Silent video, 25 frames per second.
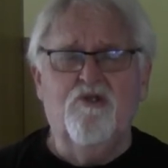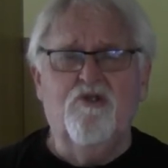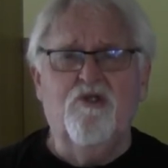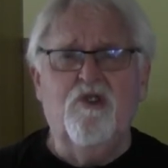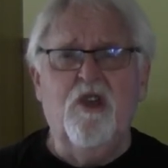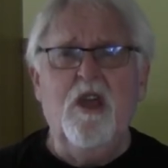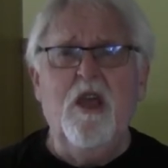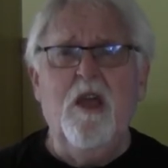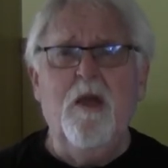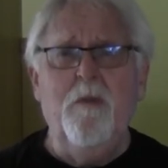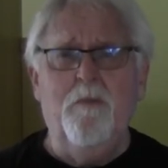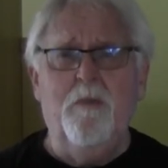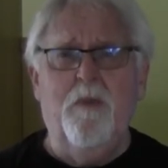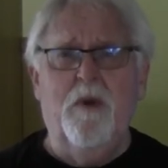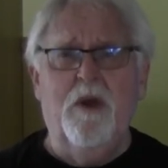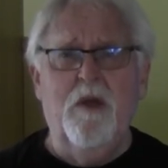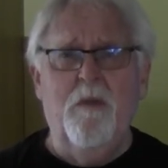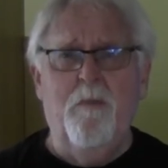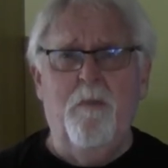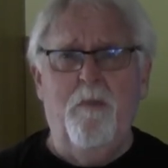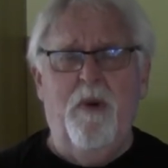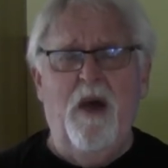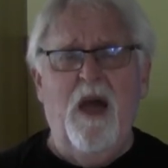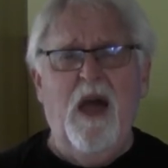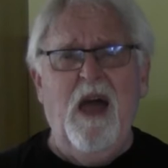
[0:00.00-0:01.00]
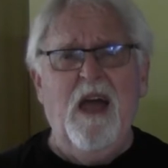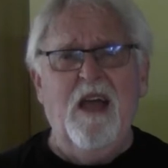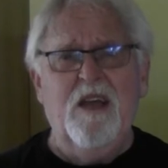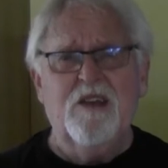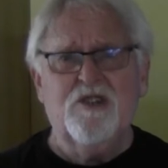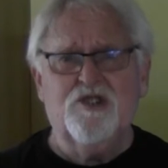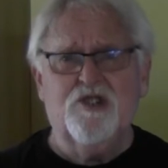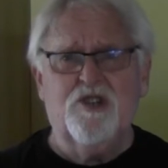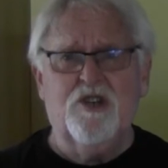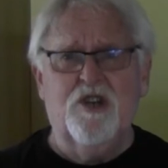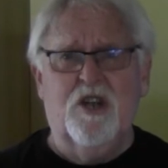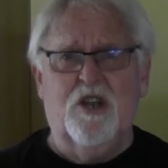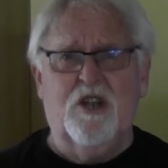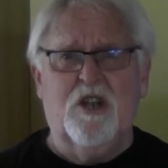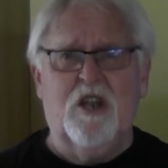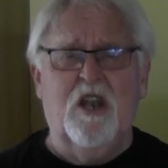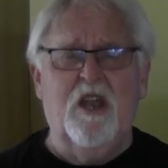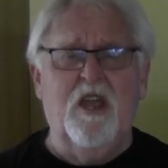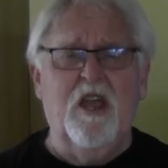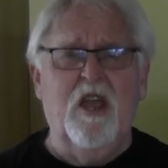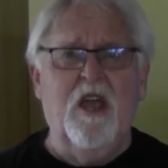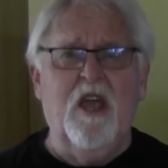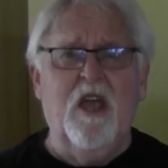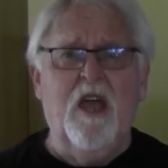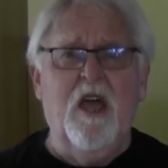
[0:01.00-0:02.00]
deeply,
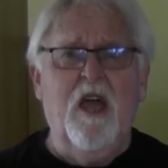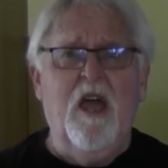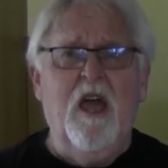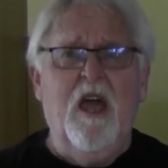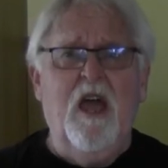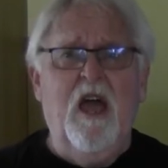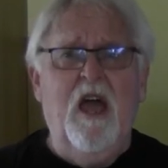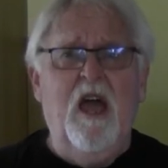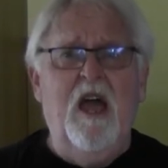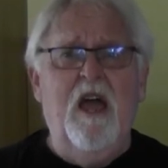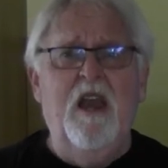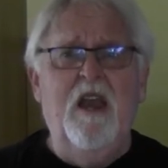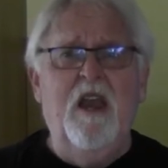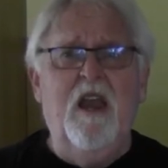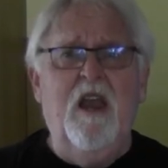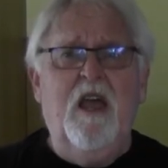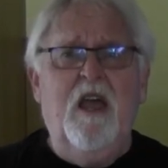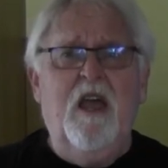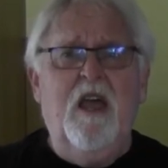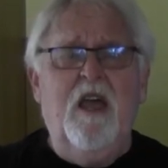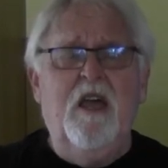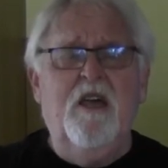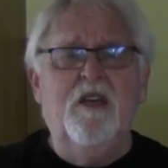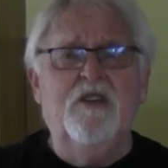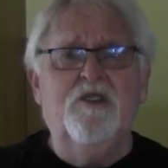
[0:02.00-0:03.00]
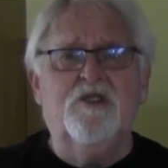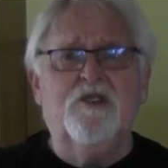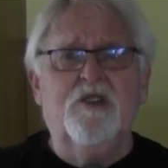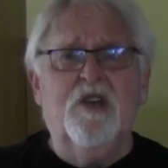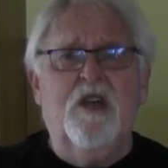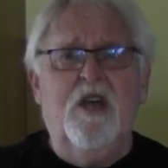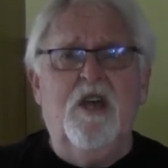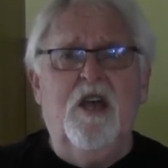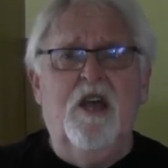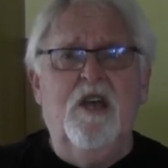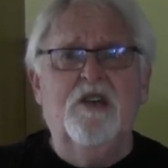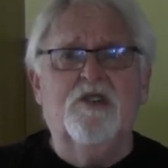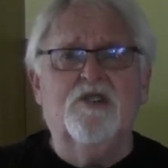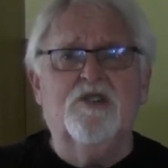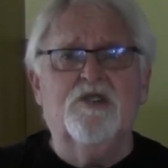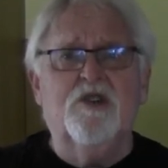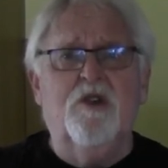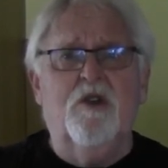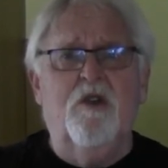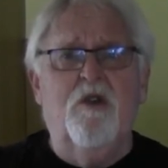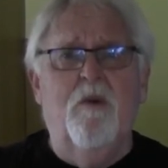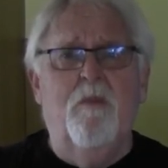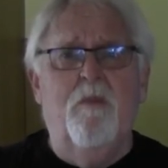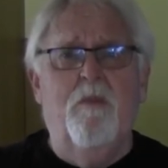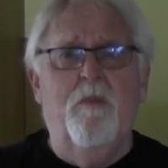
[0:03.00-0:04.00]
passionately, and is,
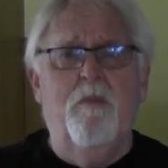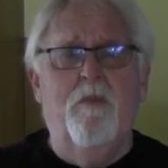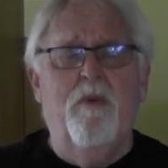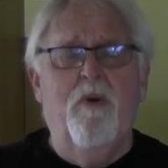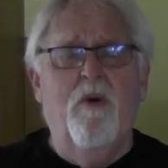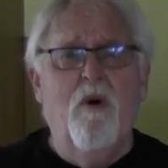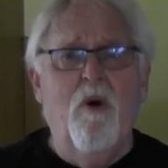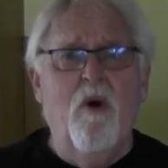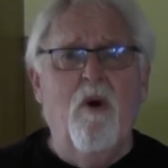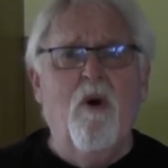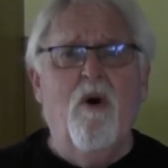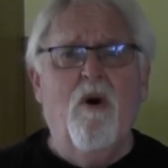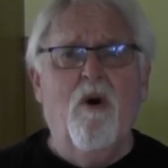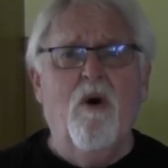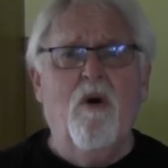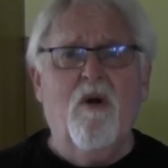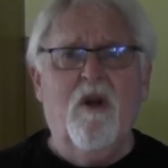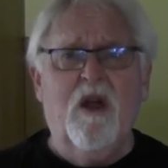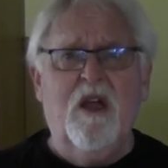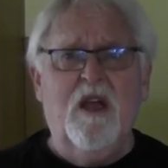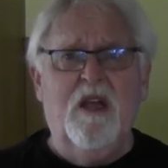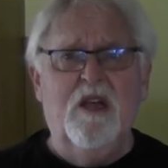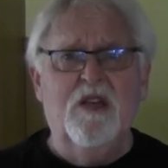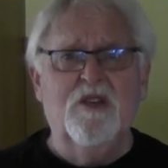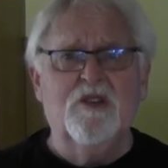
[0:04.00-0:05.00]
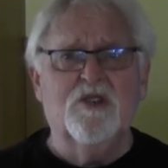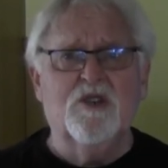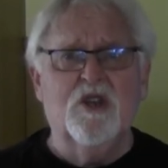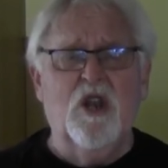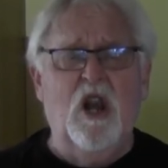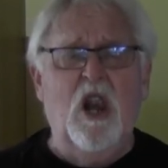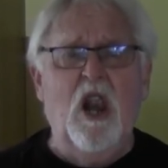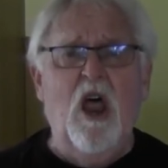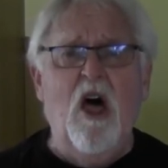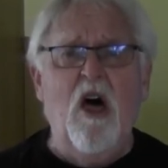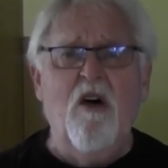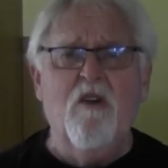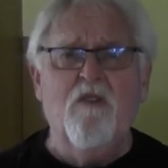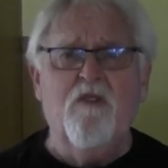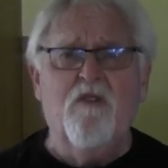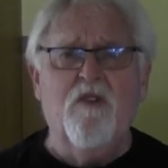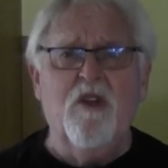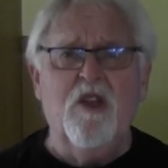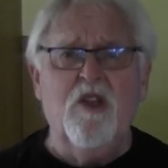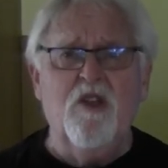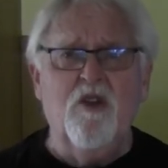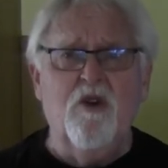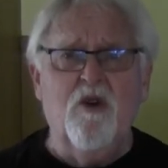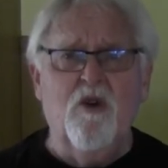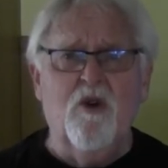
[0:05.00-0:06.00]
is pouring his love
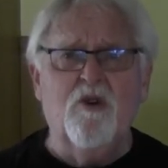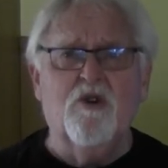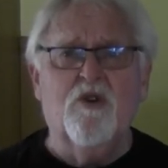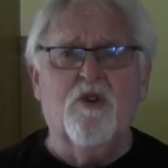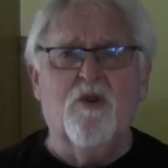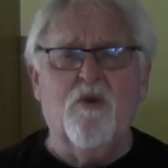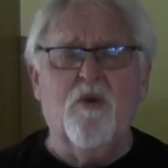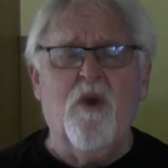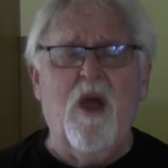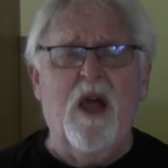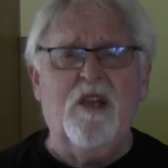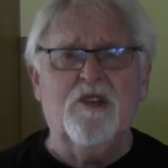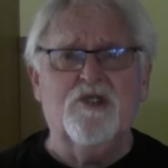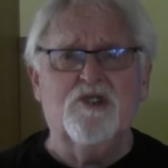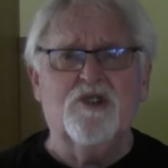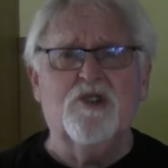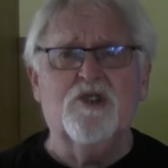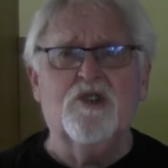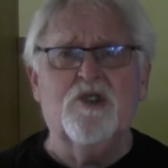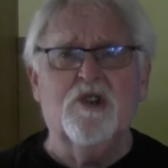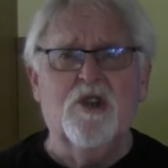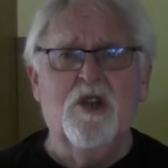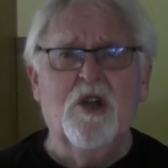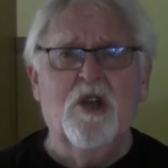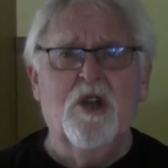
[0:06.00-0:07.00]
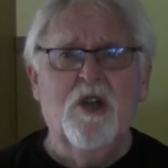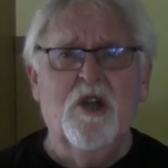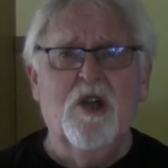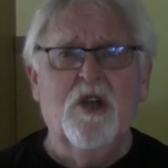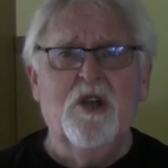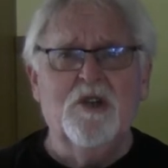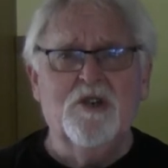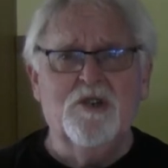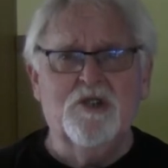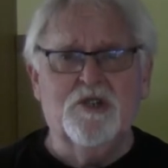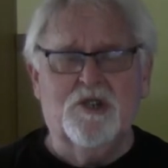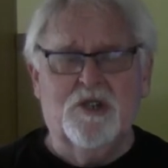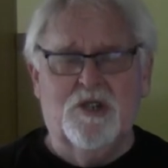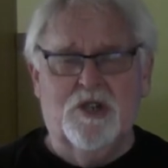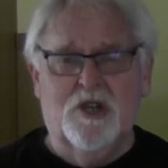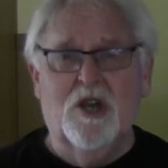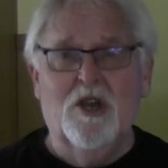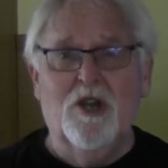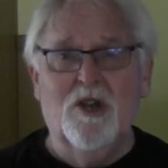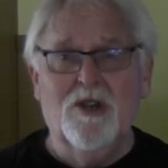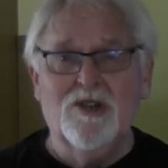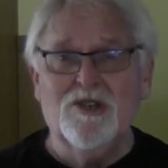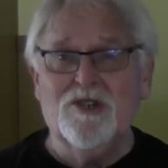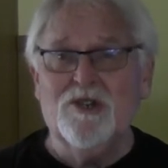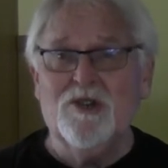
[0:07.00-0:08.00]
in your direction
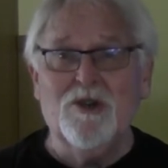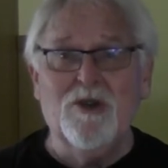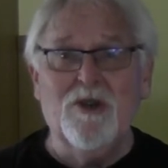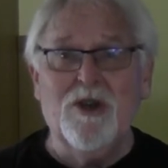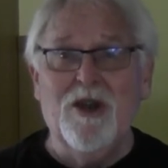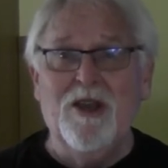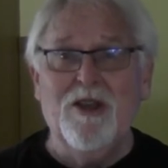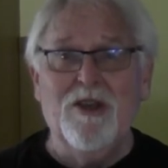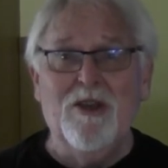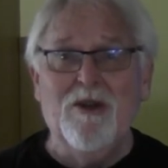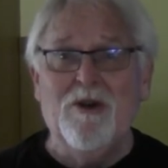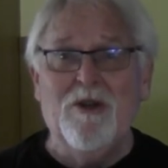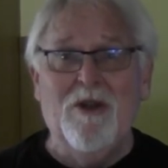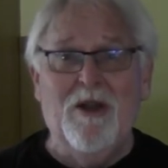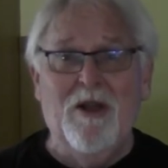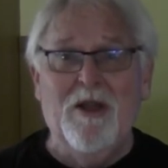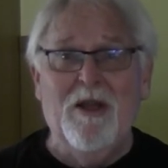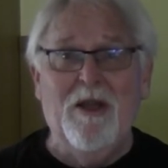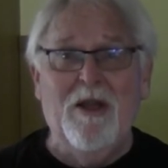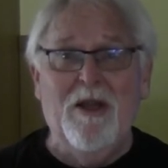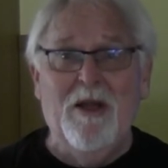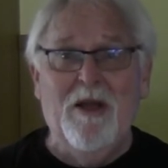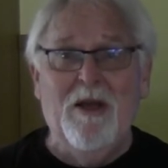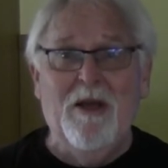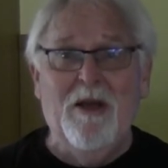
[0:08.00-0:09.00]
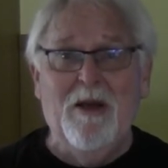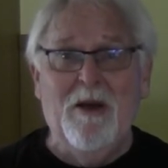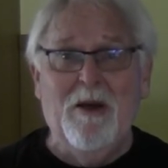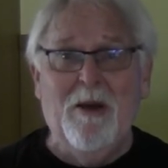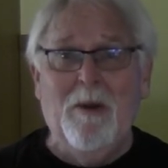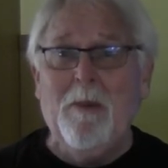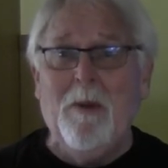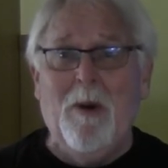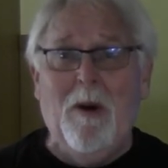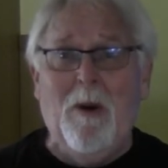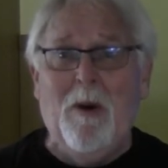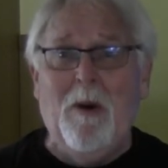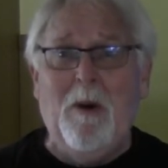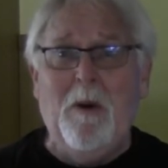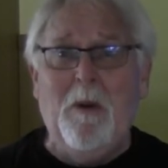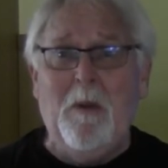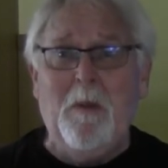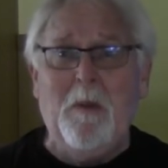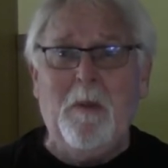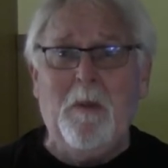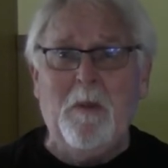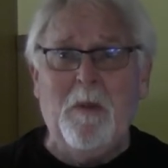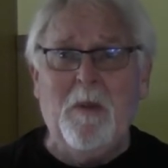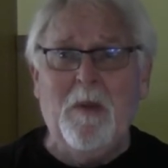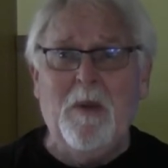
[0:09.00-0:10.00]
so that you'll come
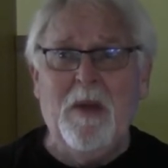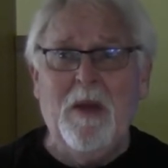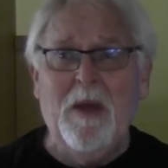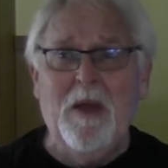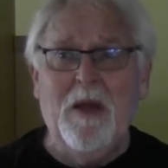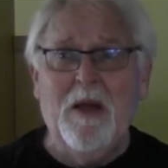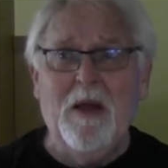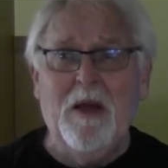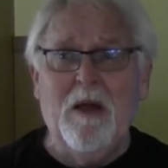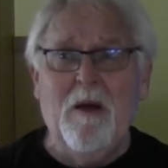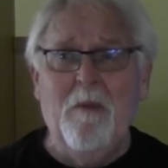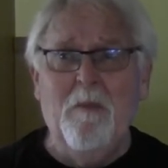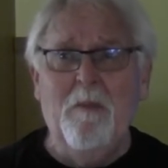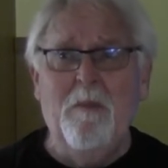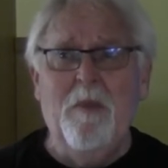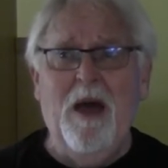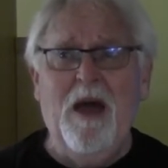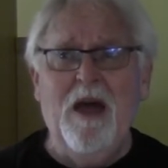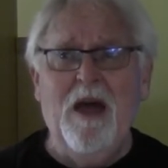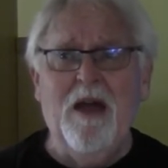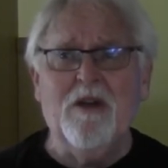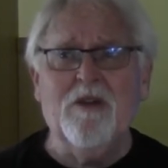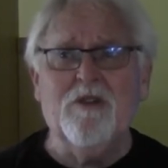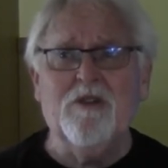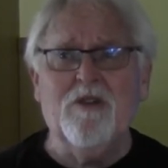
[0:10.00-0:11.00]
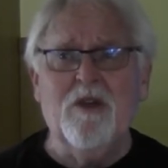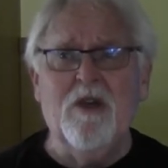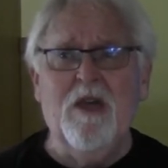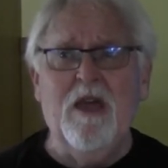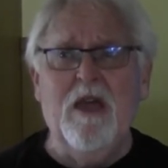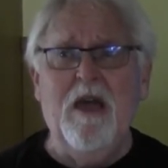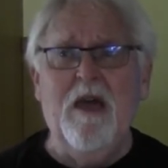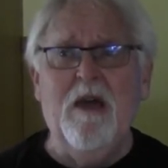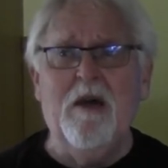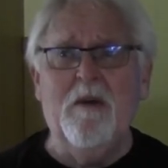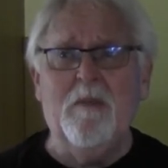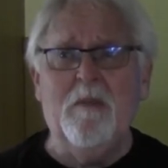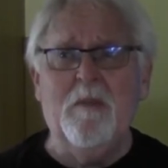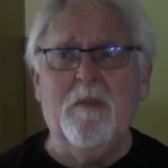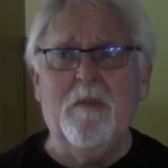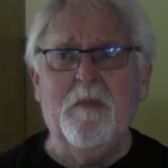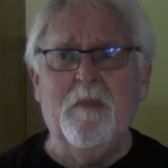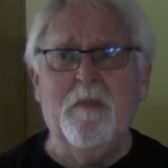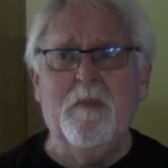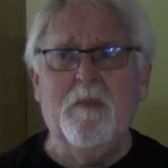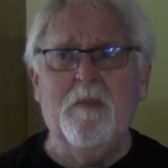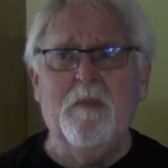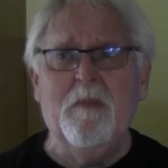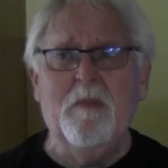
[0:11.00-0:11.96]
home, come back to him.